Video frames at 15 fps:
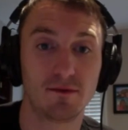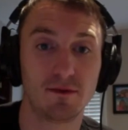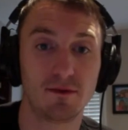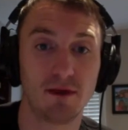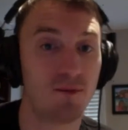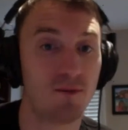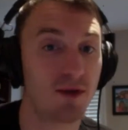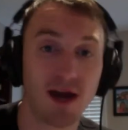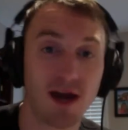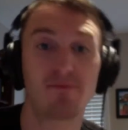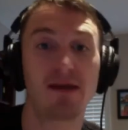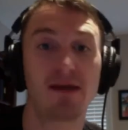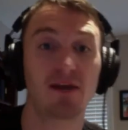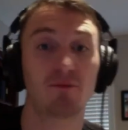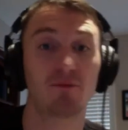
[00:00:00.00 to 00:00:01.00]
And we got to
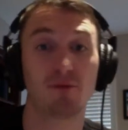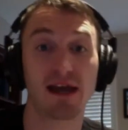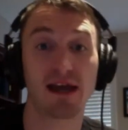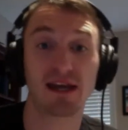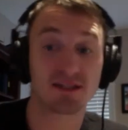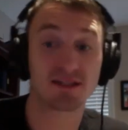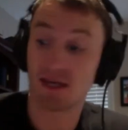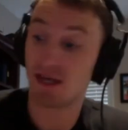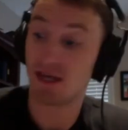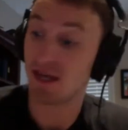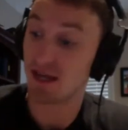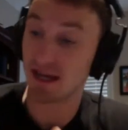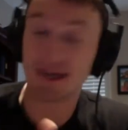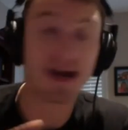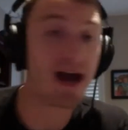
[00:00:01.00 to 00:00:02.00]
make it right. Because
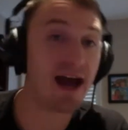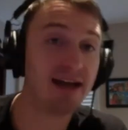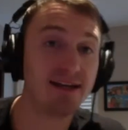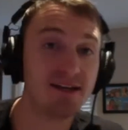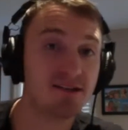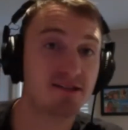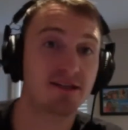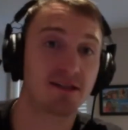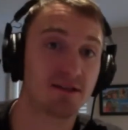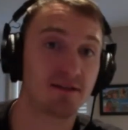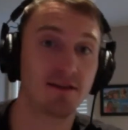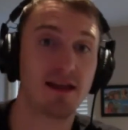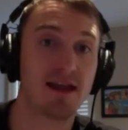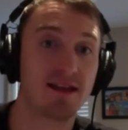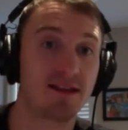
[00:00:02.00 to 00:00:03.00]
kindness and,
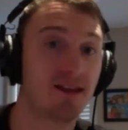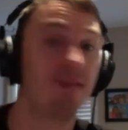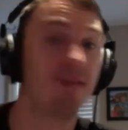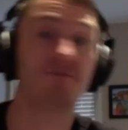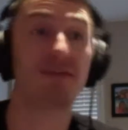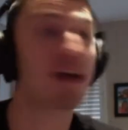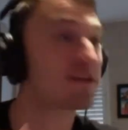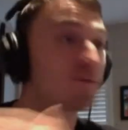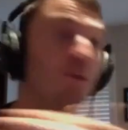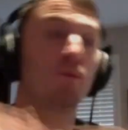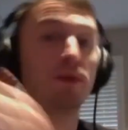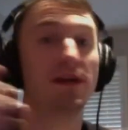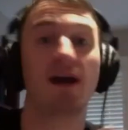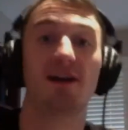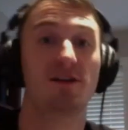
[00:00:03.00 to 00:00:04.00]
and love, that's what
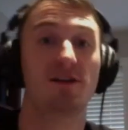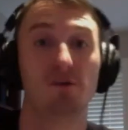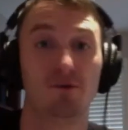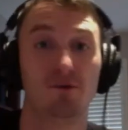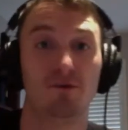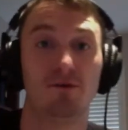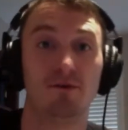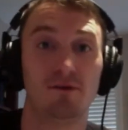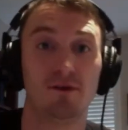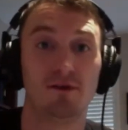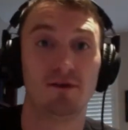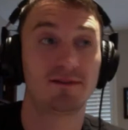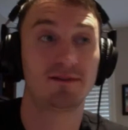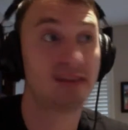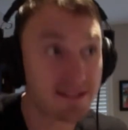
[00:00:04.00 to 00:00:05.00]
we got to do.
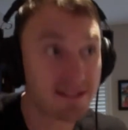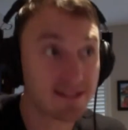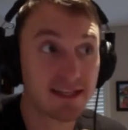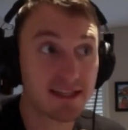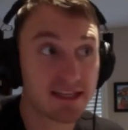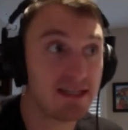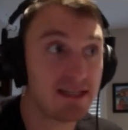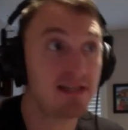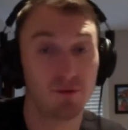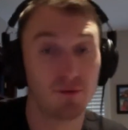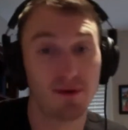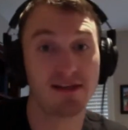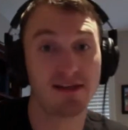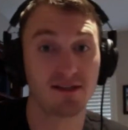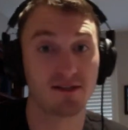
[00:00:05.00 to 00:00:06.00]
That's the key to
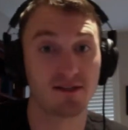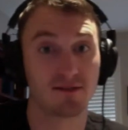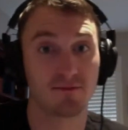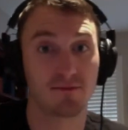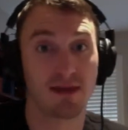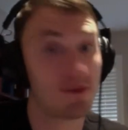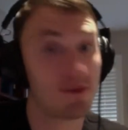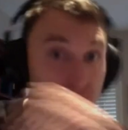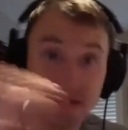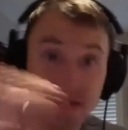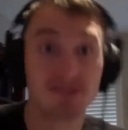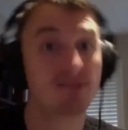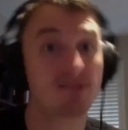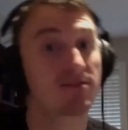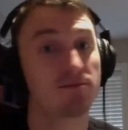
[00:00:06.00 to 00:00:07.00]
racism. And
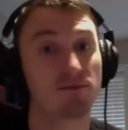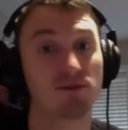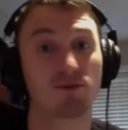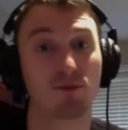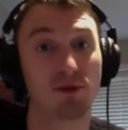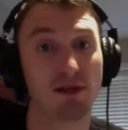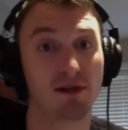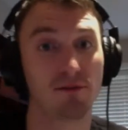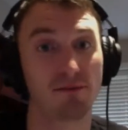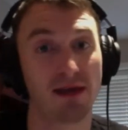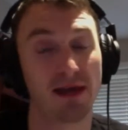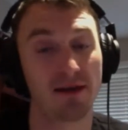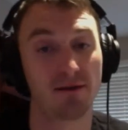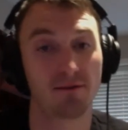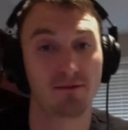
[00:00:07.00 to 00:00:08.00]
racism is real, man.